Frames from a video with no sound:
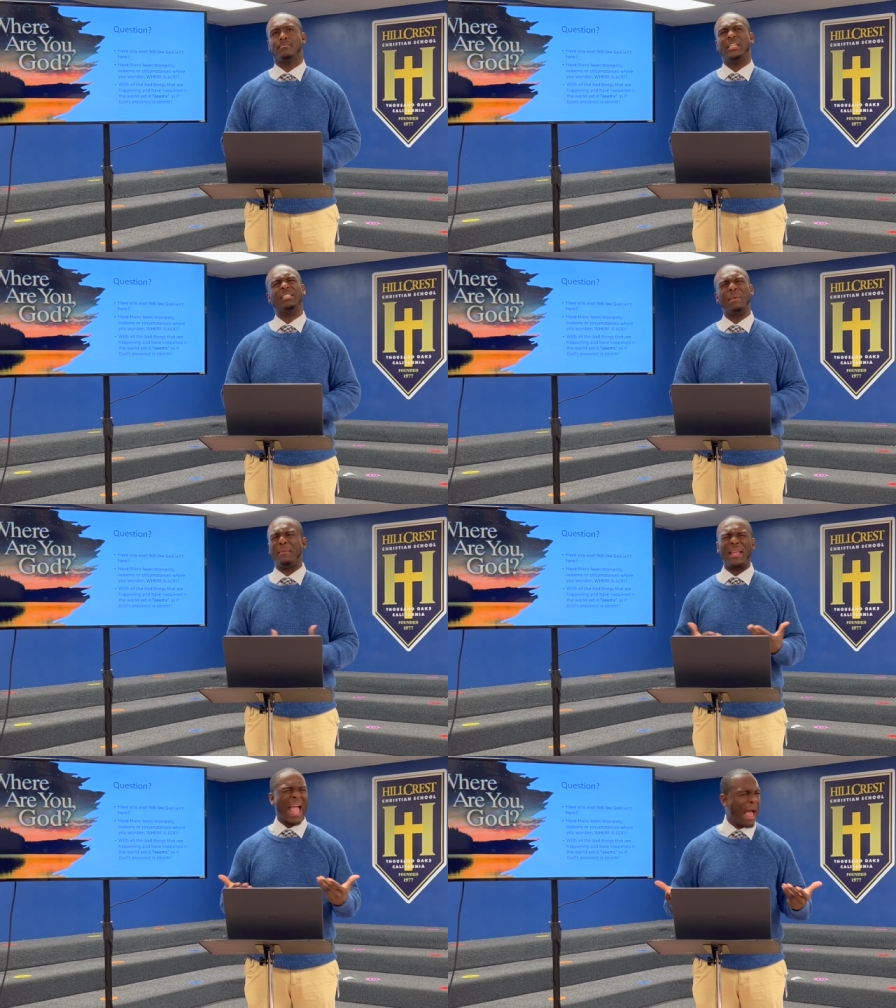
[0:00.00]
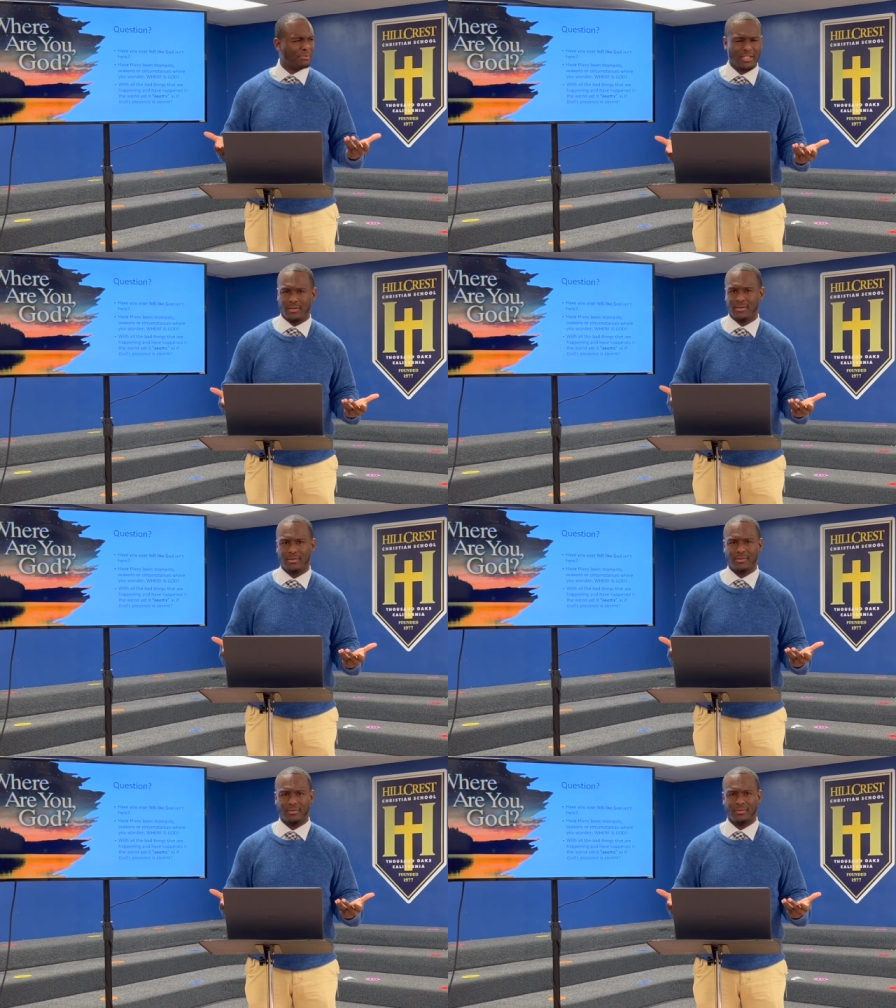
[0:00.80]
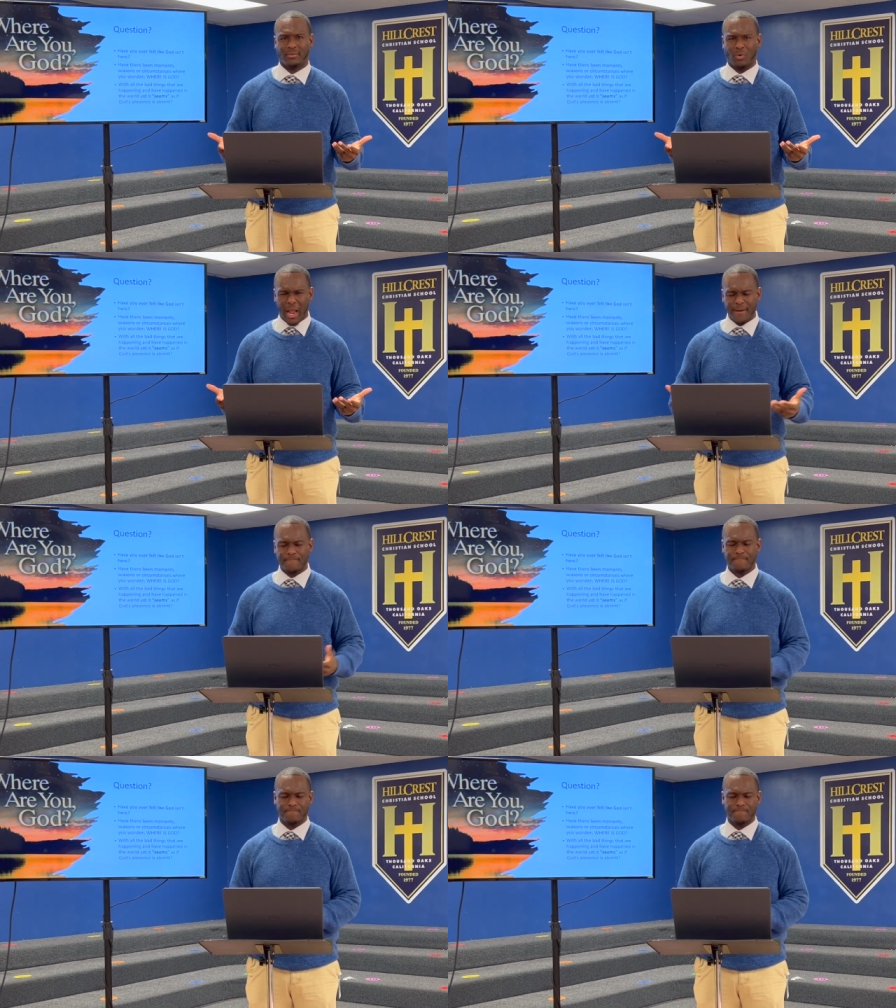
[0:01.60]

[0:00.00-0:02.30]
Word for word: he's maybe absent, right?